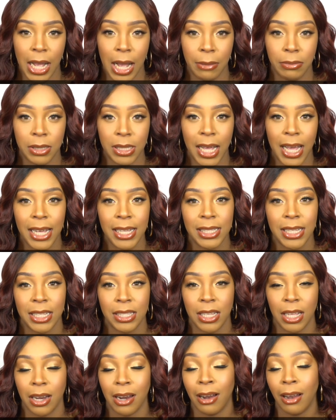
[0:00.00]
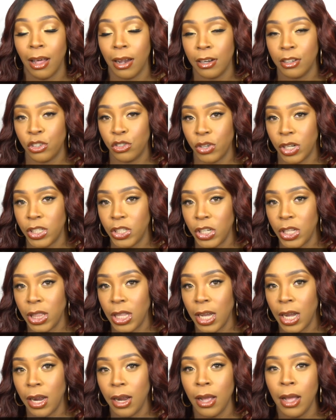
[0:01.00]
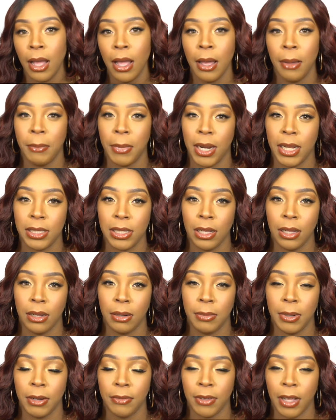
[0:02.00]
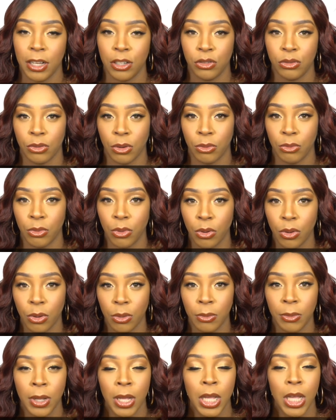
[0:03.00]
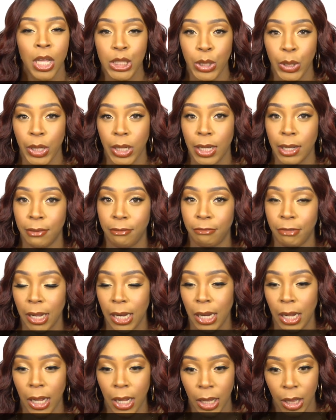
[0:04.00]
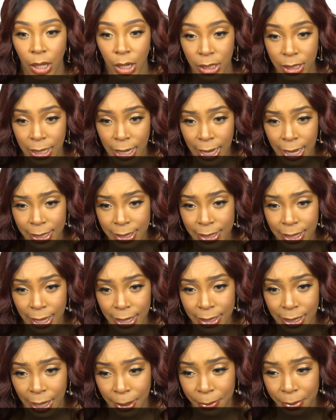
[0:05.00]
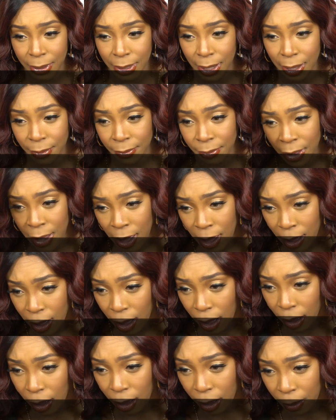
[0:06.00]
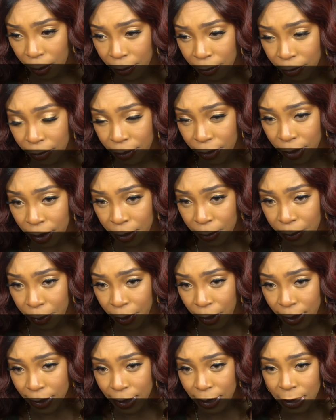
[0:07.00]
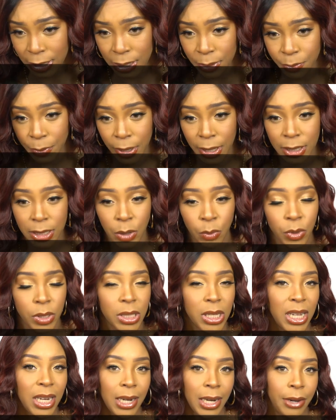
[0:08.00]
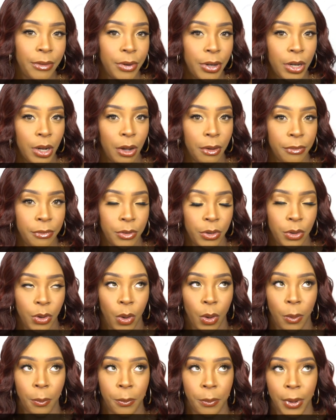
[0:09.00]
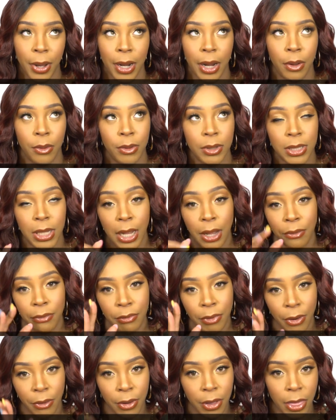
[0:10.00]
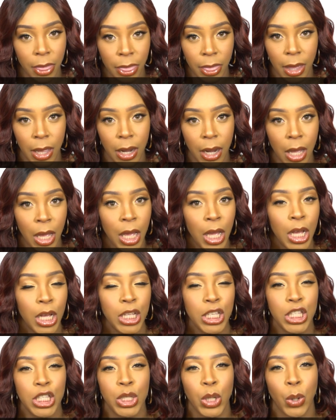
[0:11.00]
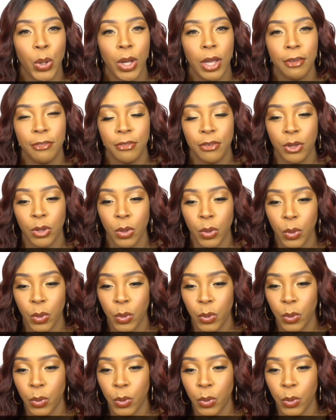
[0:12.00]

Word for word: in cap size. There's not a lot of stretch in there, but there's a little bit of extra room, so it could fit a larger head size, I believe. Um, for the parting space, it was clear enough, you know, but it was like very thin, so if you